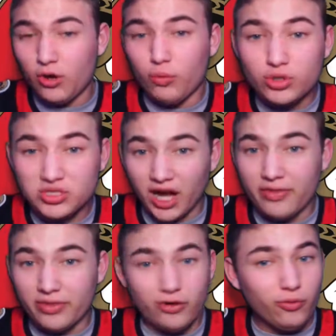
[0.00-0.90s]
We're
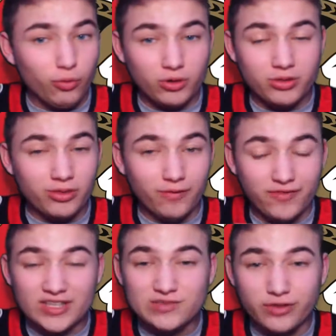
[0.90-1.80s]
done. The
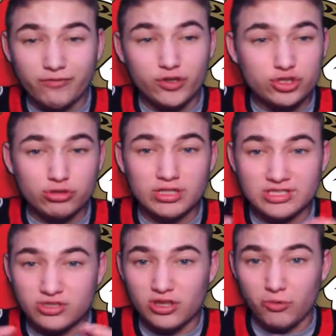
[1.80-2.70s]
defense for the future is
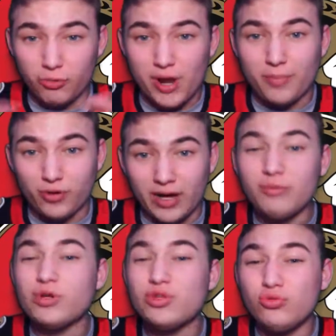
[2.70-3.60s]
to the rim, all right?
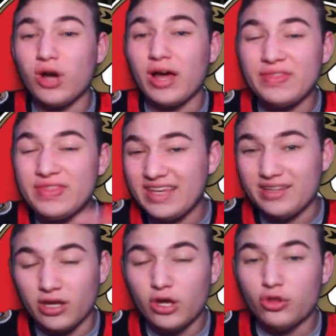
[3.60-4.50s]
We do not
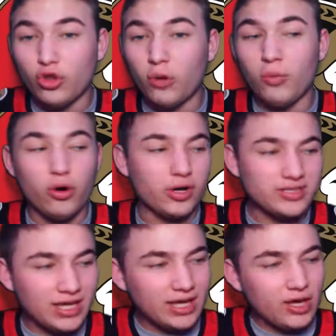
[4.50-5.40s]
need no more. It's
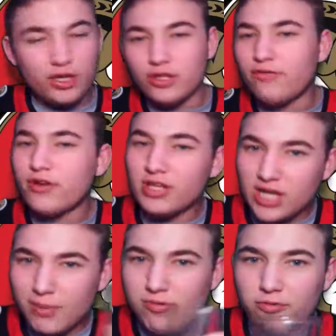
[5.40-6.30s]
like you fill a
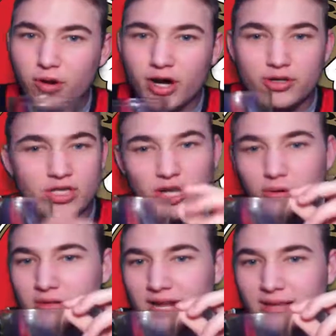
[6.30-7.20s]
cup with water. You don't
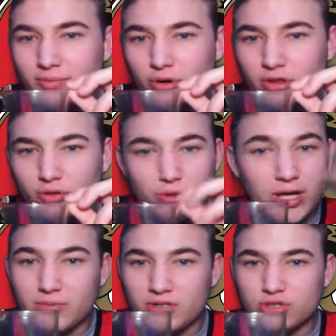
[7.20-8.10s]
need any more than the
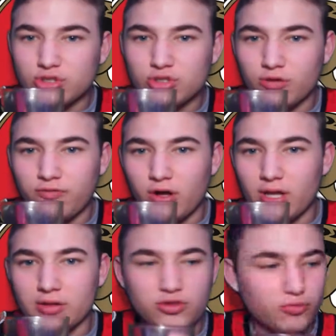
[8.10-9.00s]
rim because it's just going to fall
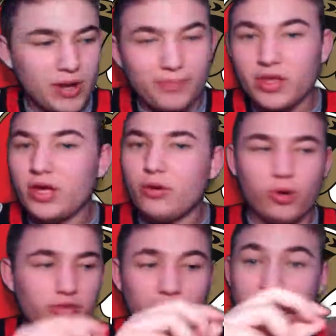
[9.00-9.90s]
out at the rim.
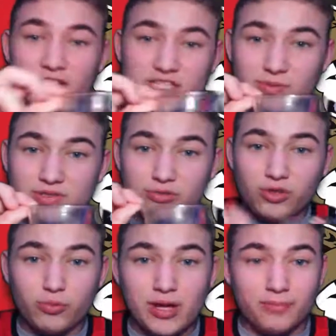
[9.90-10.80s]
The defenseman's out the
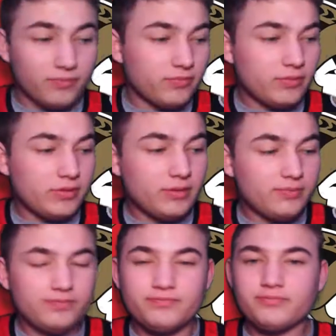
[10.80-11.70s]
rim.
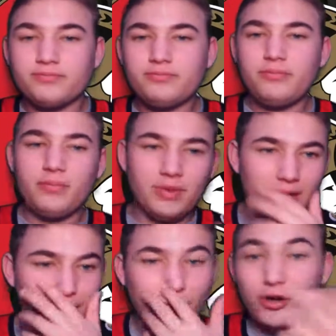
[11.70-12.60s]

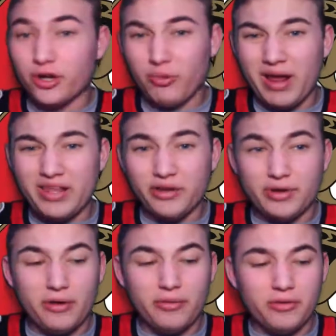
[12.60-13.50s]
I'm going on a rant here now.